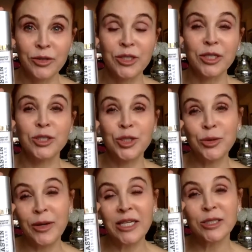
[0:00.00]
this 2
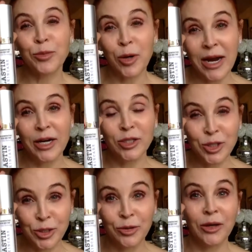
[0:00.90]
weeks prior
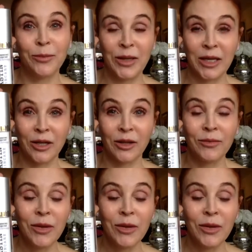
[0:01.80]
to a peel.